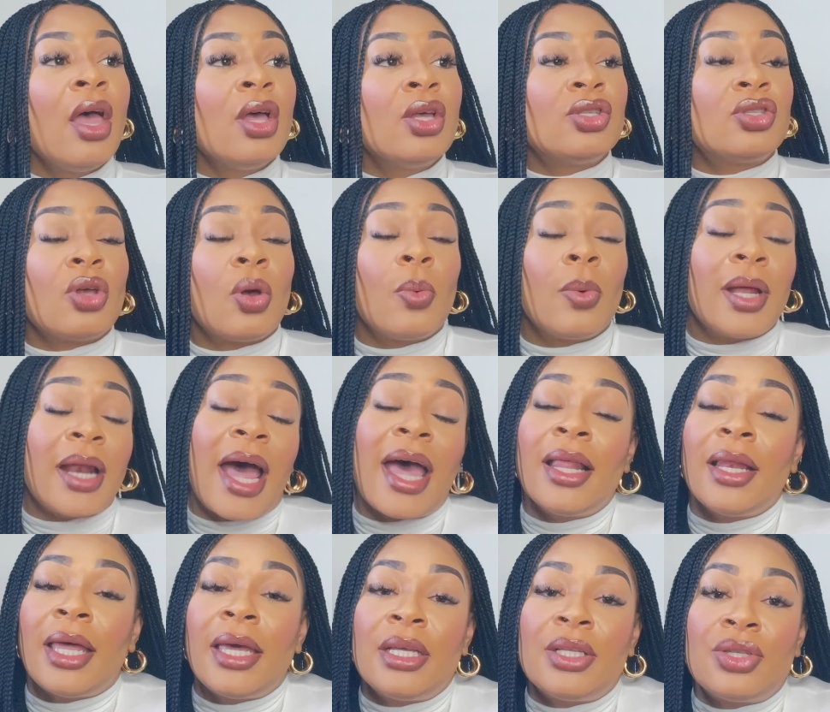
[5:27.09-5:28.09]
So what I
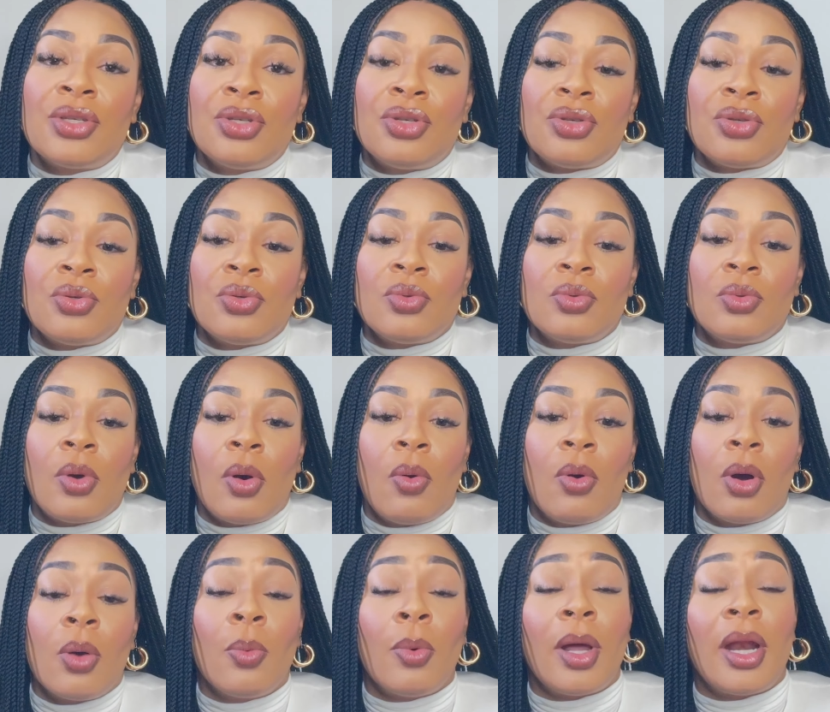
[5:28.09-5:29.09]
like to do,
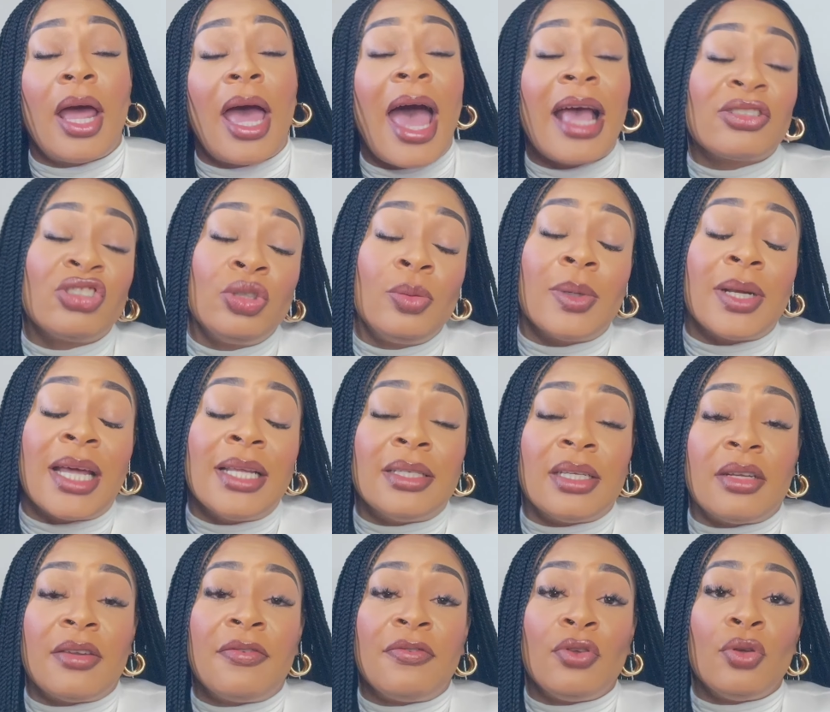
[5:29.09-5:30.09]
or what I
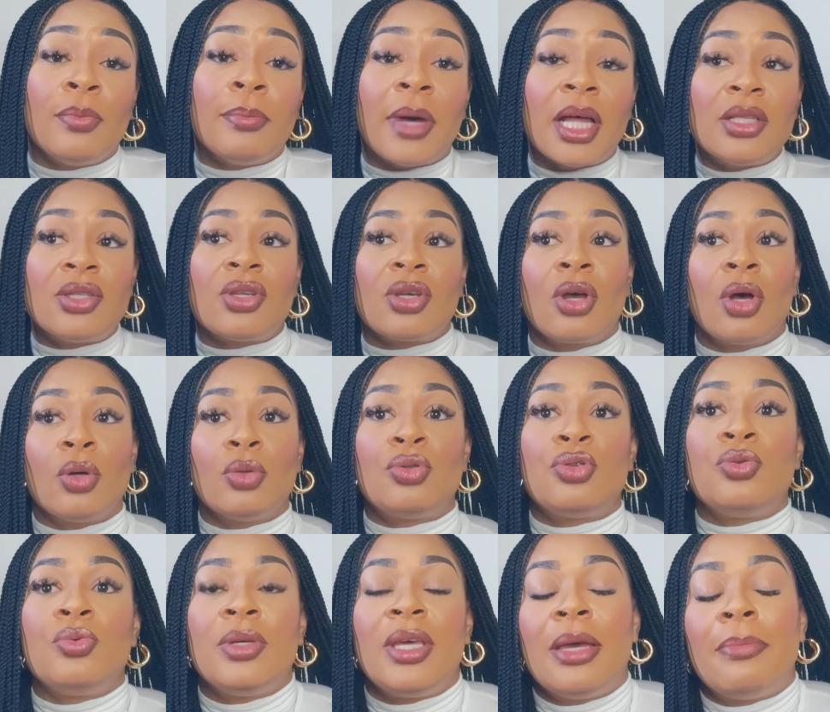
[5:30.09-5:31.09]
did a few months ago
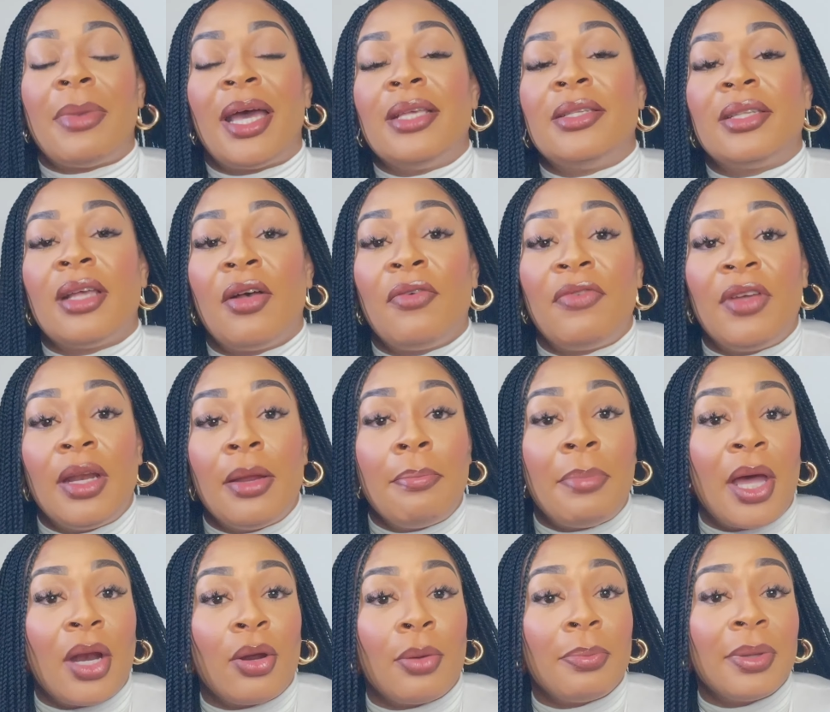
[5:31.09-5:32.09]
to get myself in a
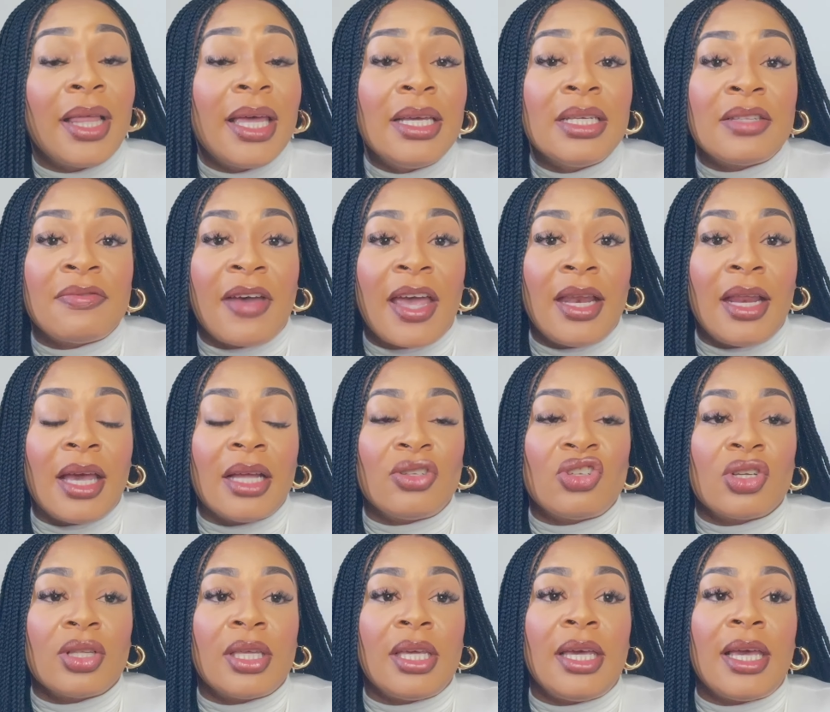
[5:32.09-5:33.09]
better place
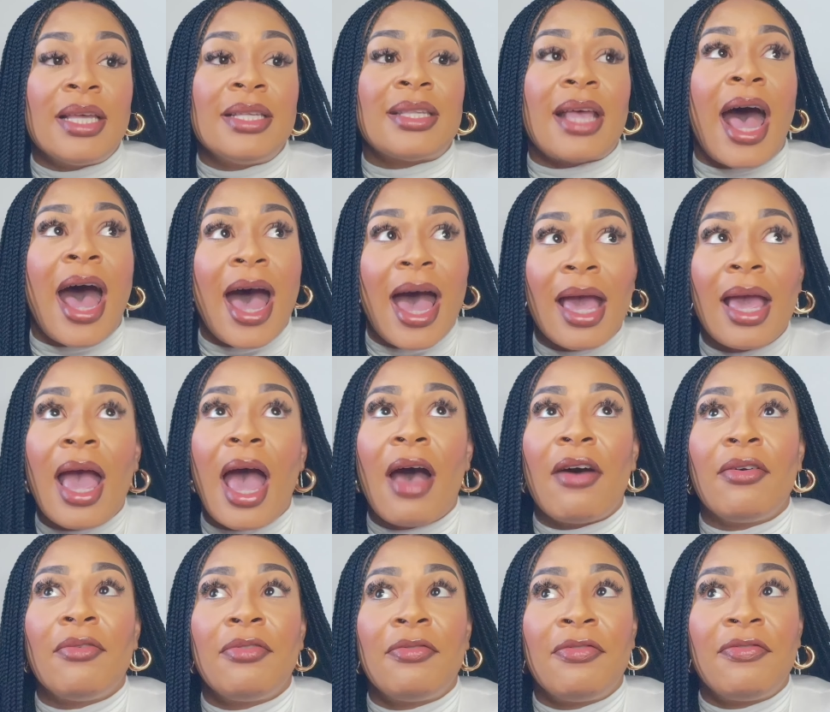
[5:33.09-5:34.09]
financially, is I
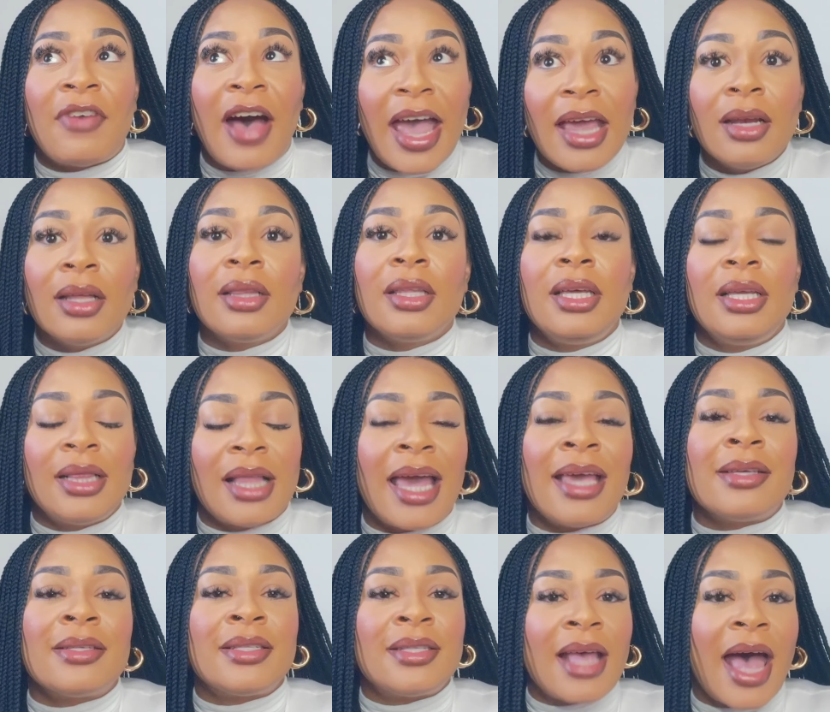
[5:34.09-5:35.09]
finally
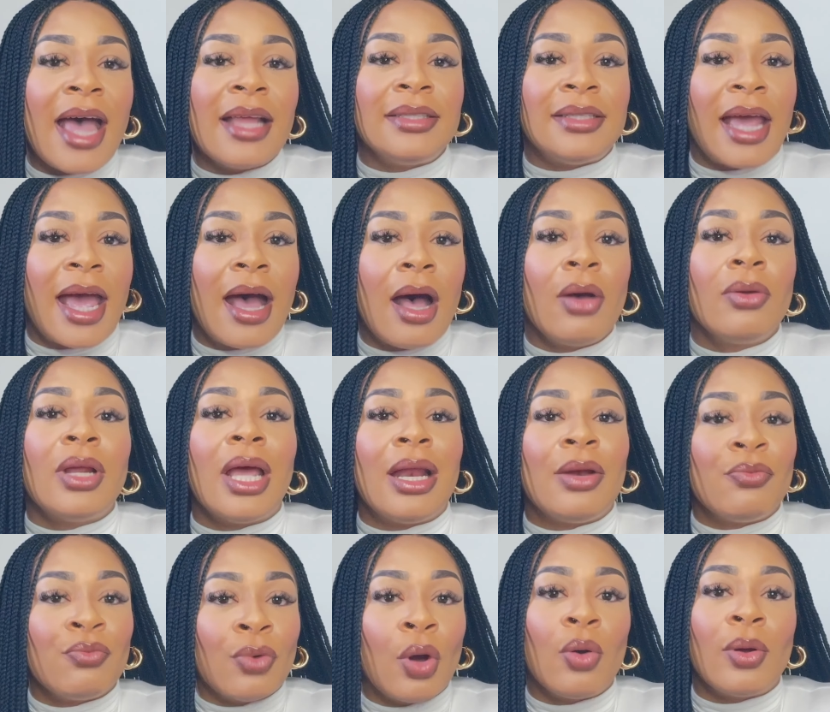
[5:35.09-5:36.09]
sat down
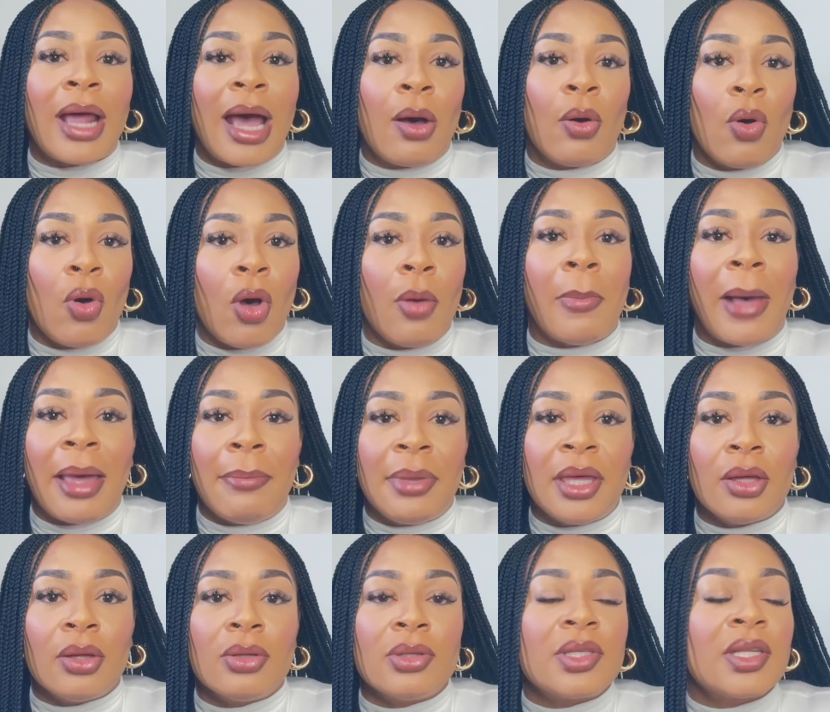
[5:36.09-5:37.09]
and wrote out all my
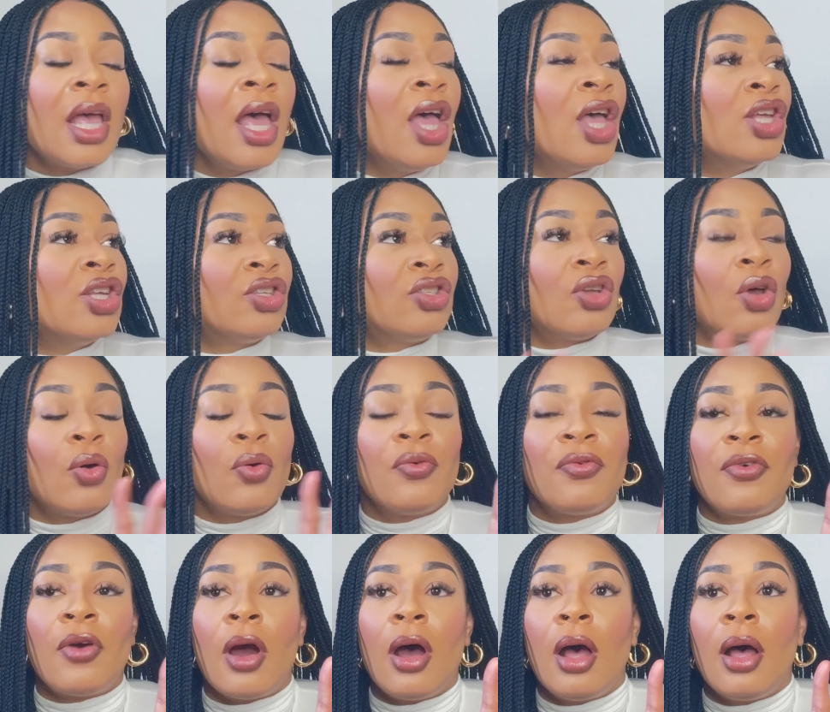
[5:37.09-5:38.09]
bills. So
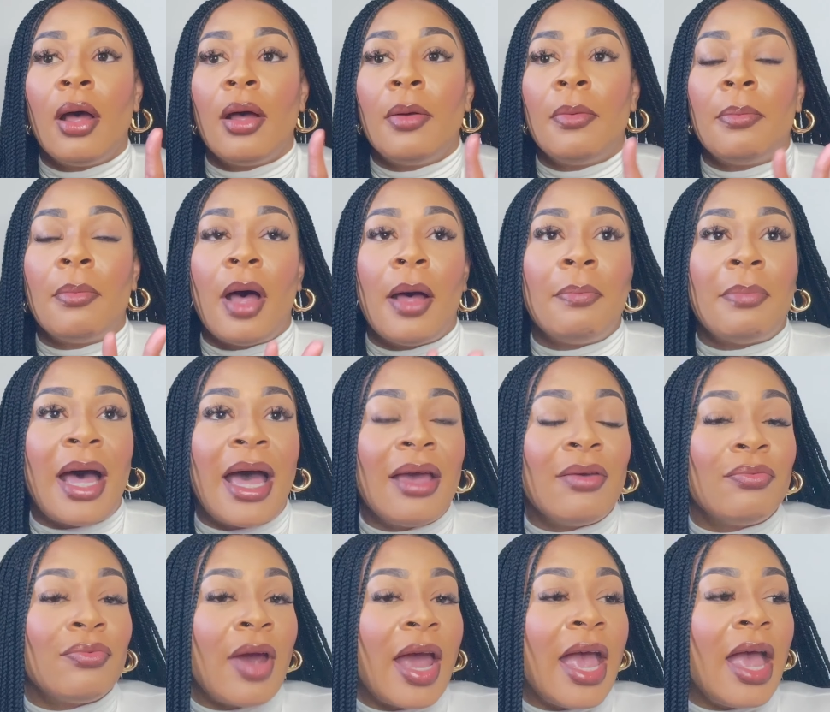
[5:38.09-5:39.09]
from my
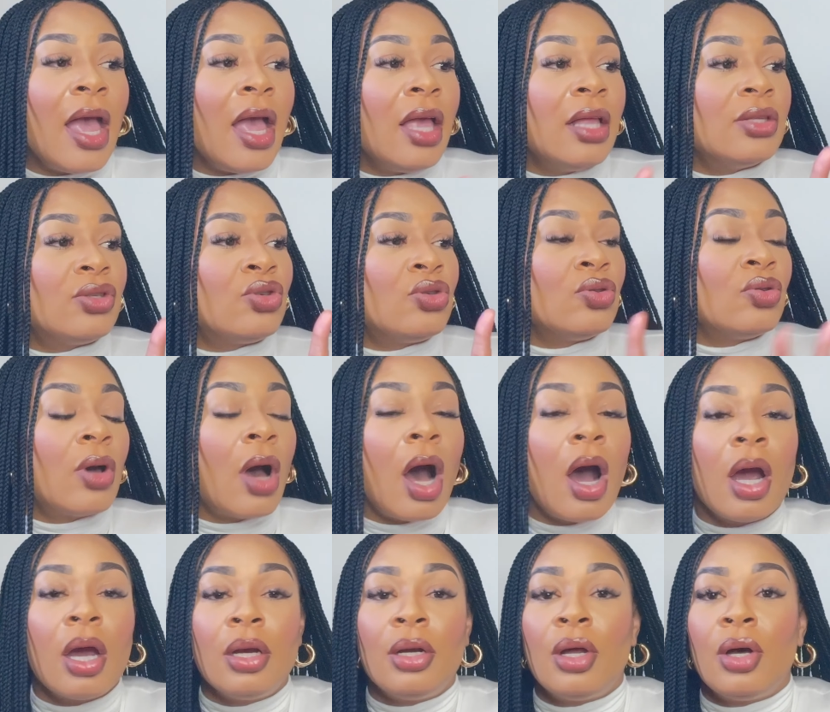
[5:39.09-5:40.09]
rent to
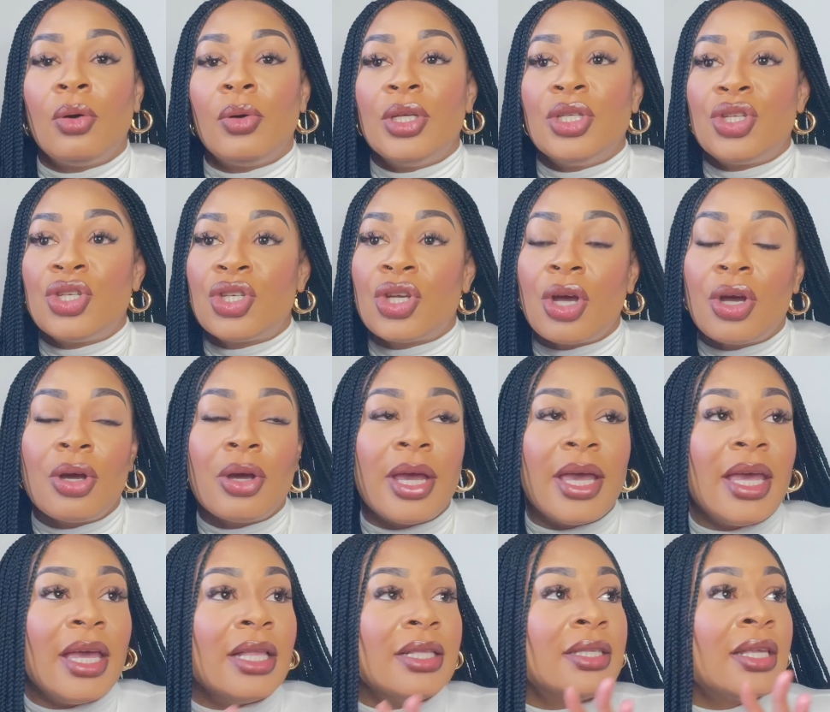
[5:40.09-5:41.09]
car note,
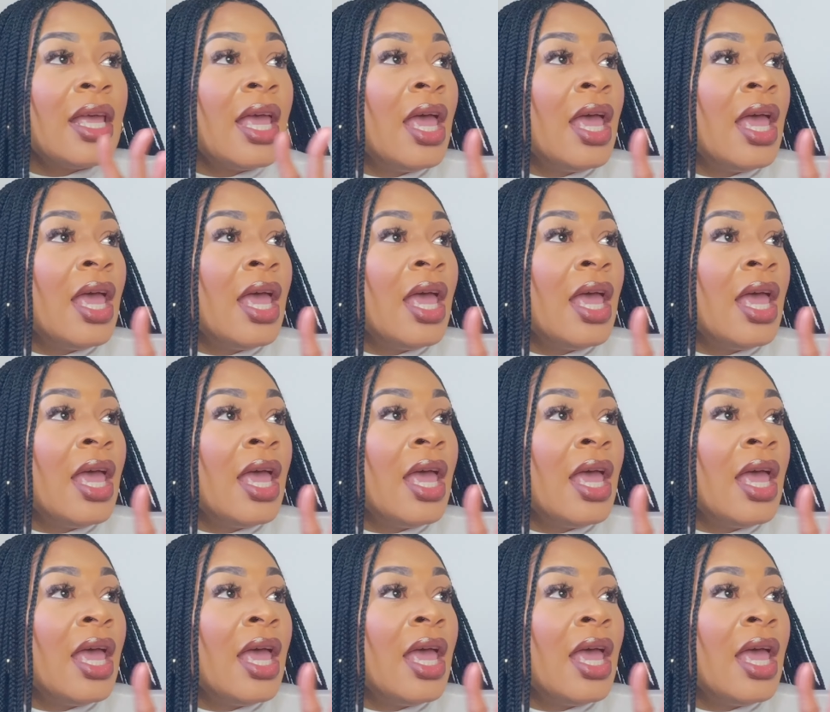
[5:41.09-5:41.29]
insurance,